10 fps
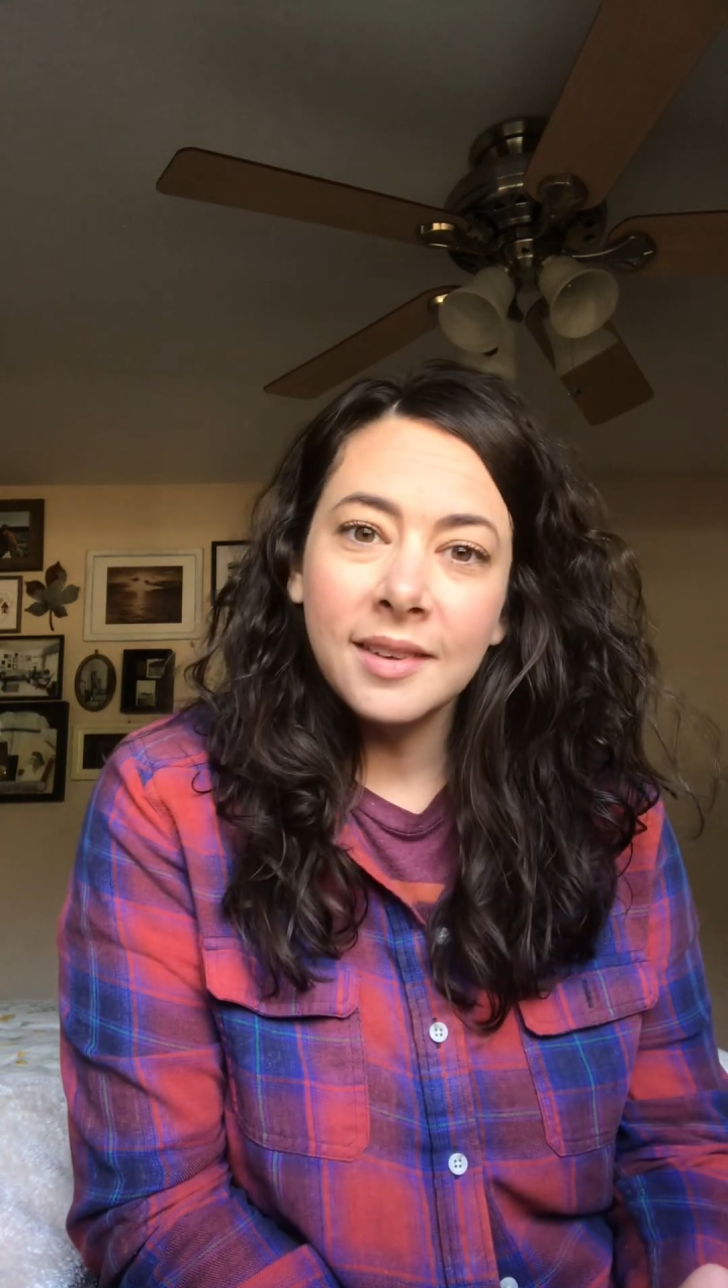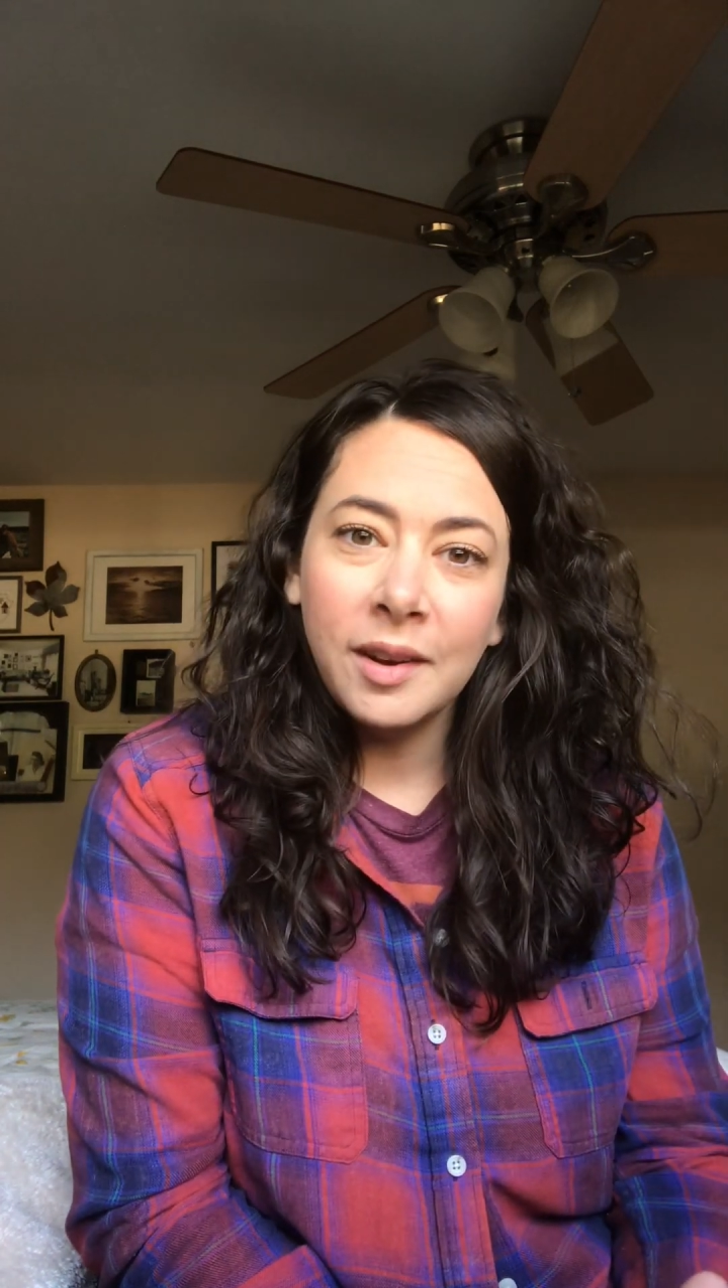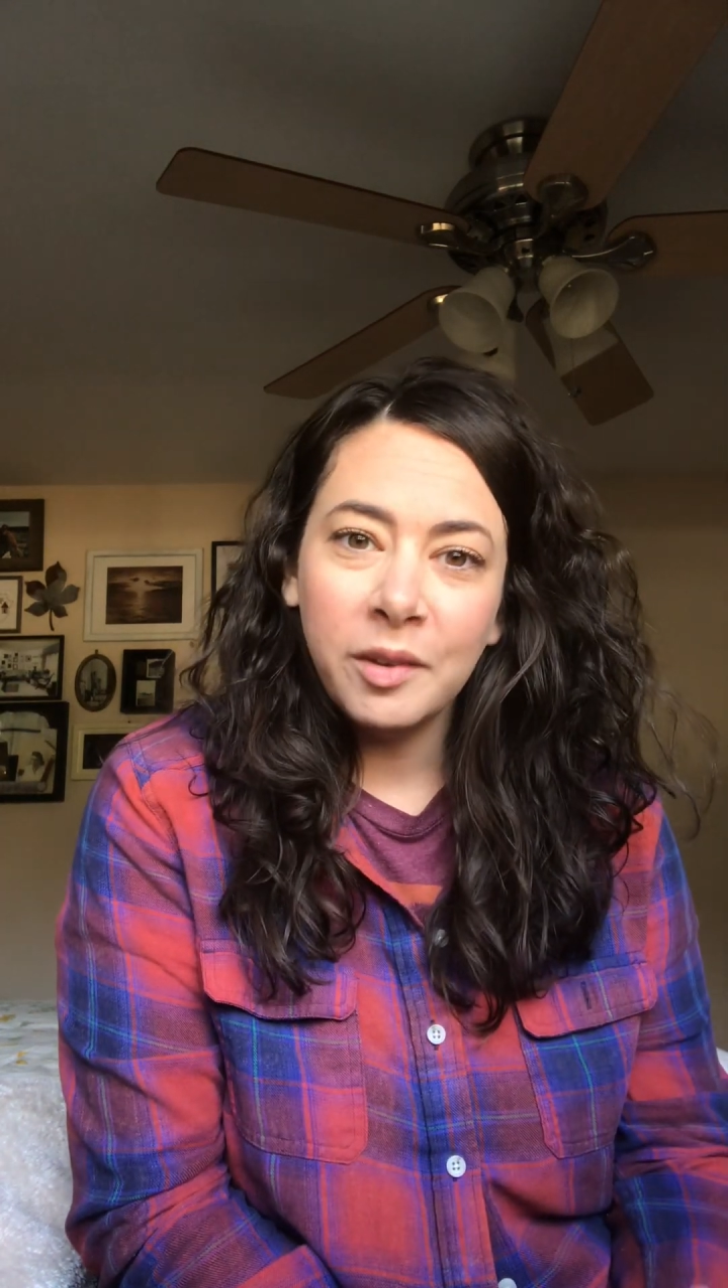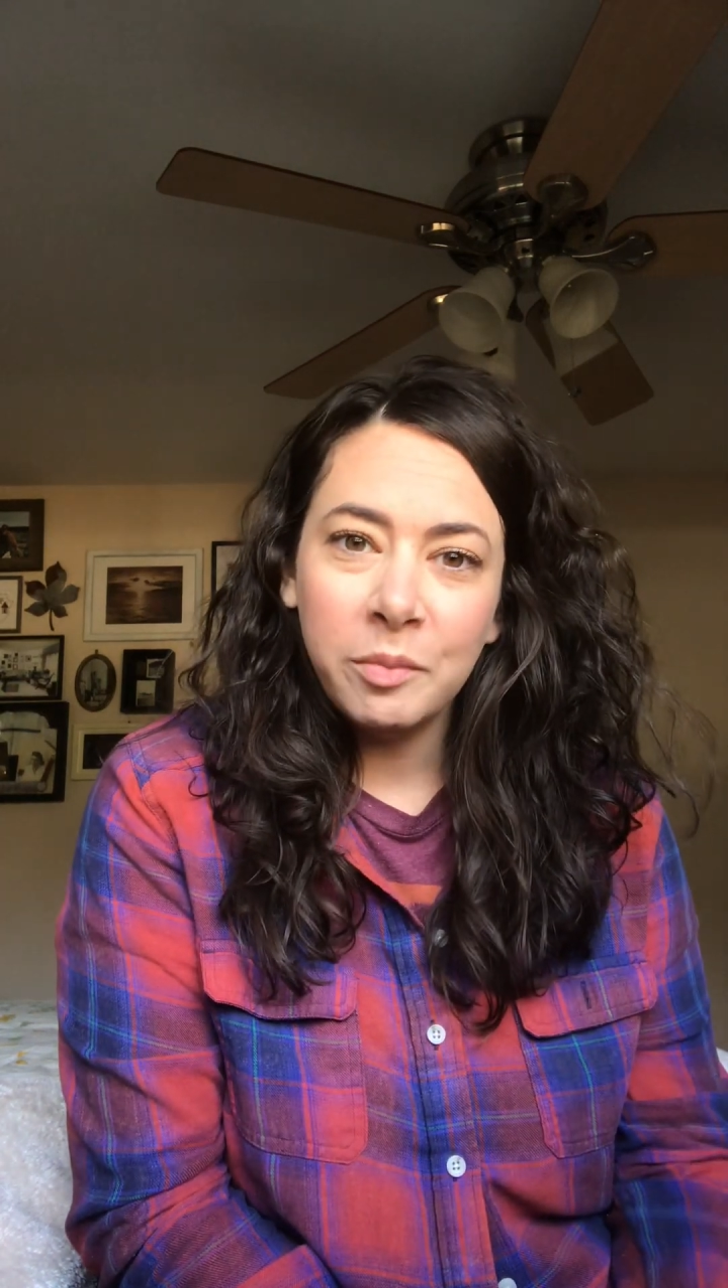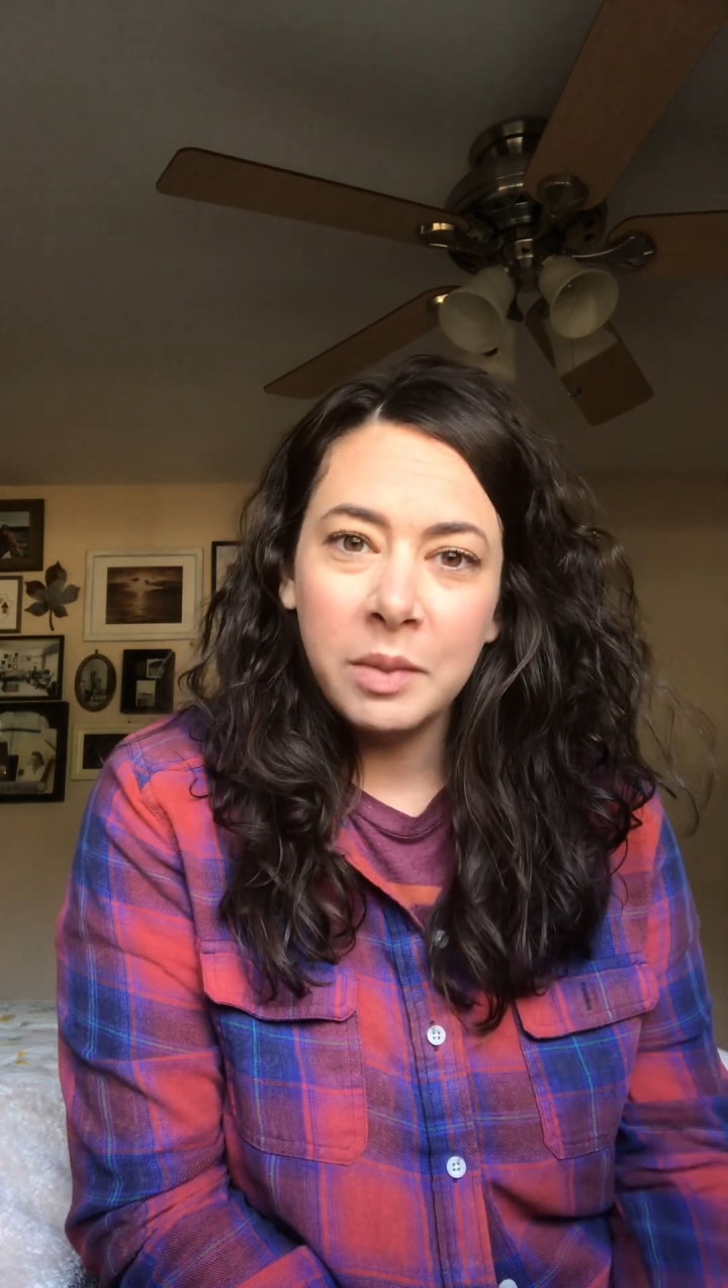
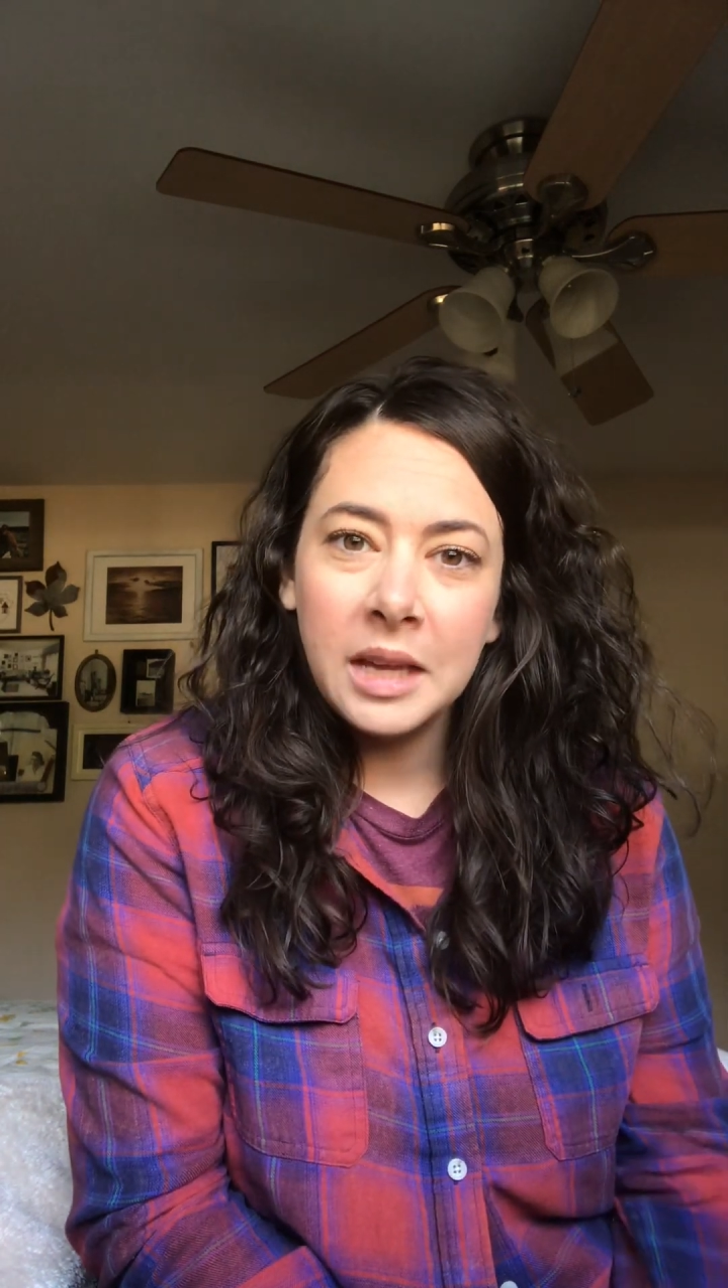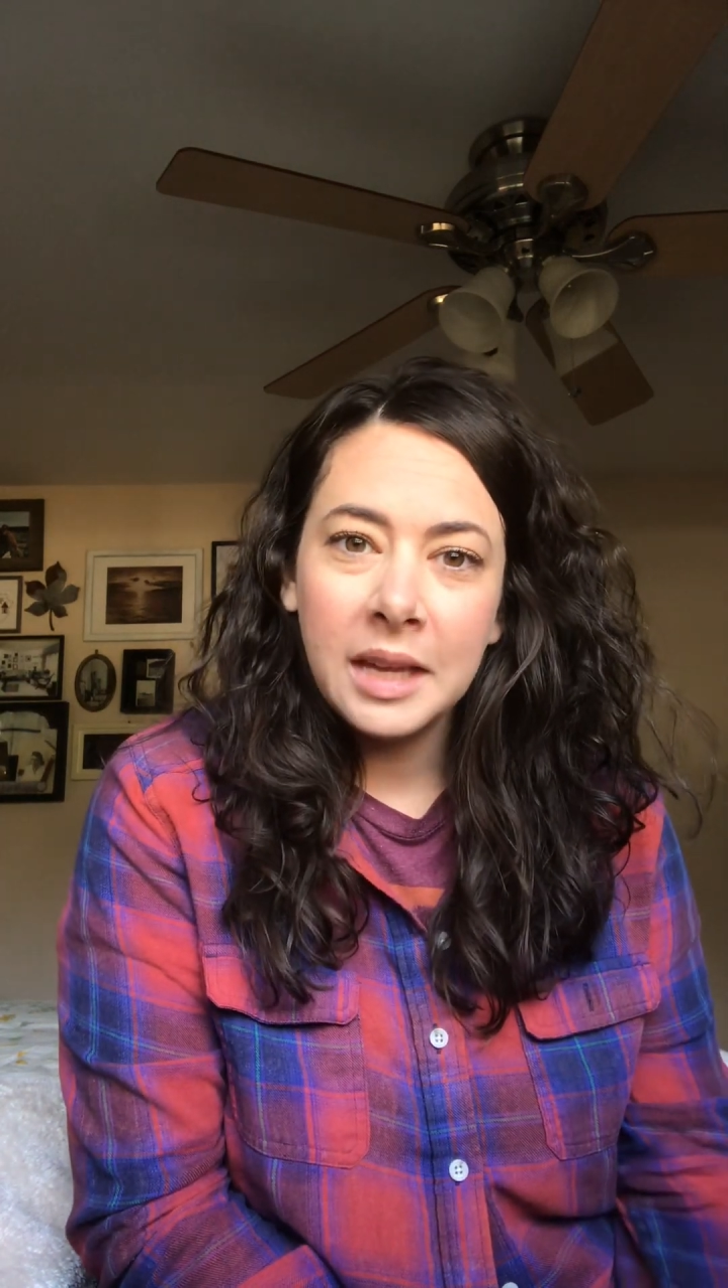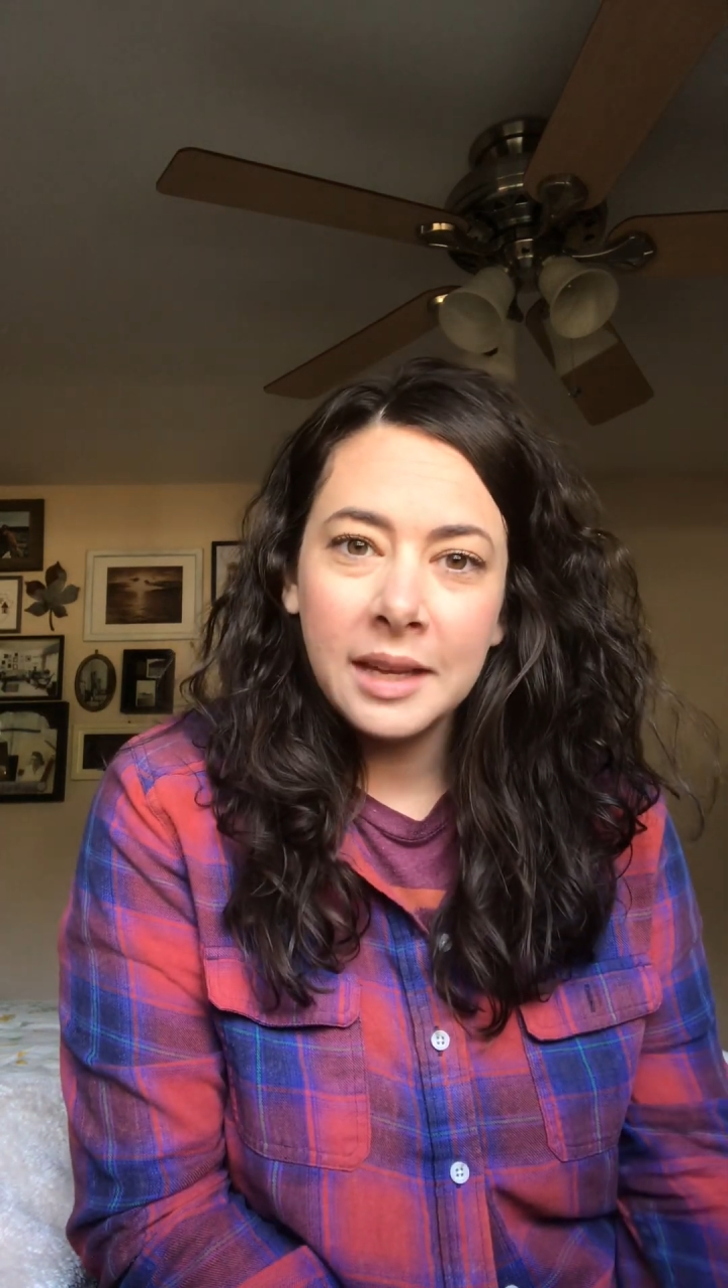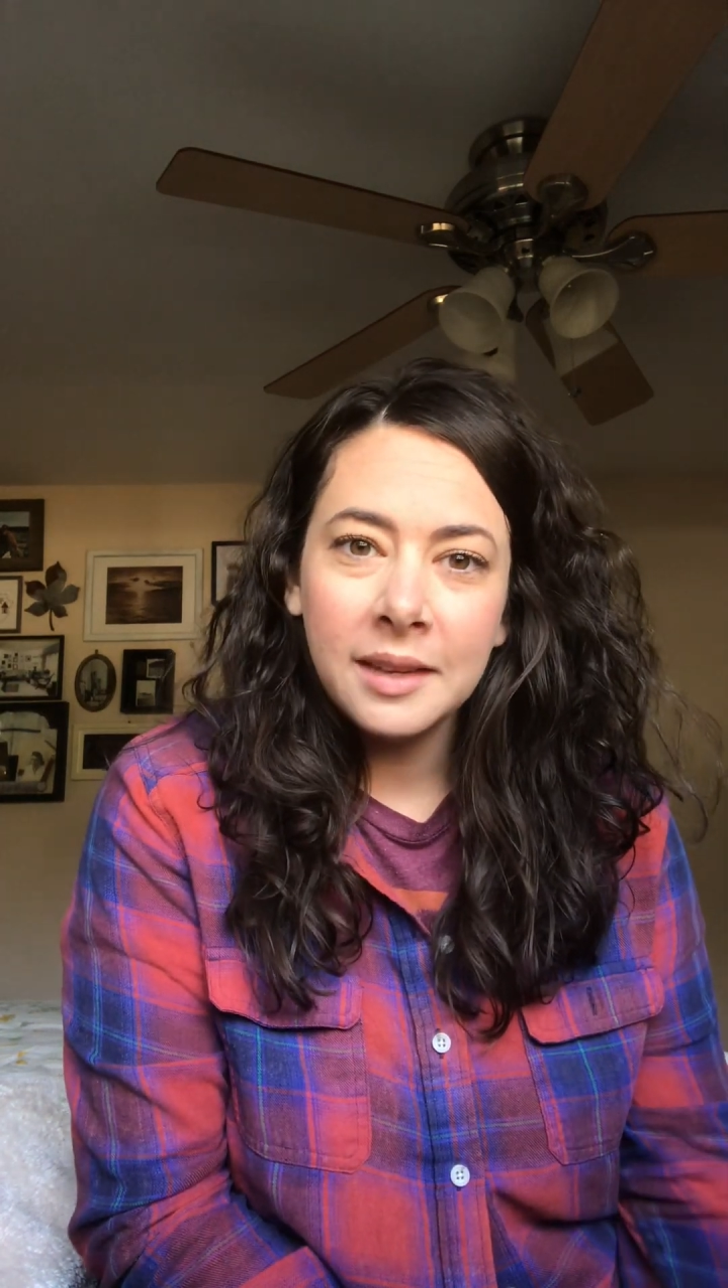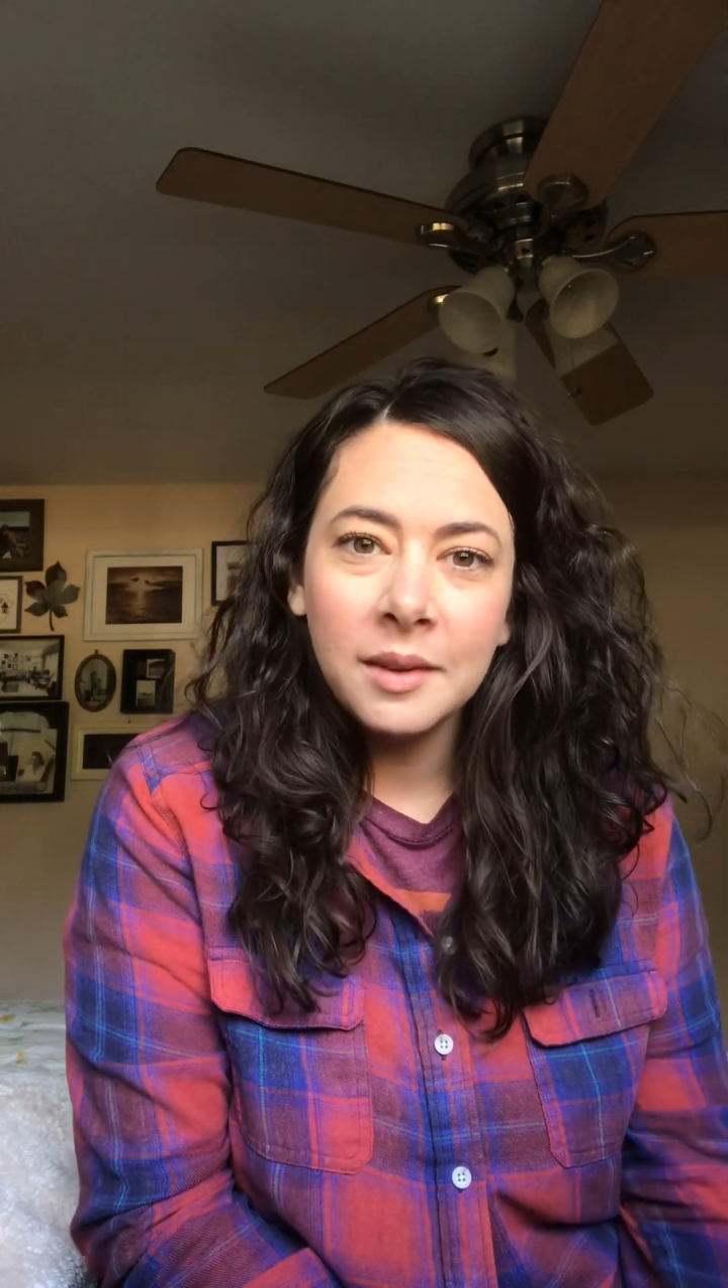of being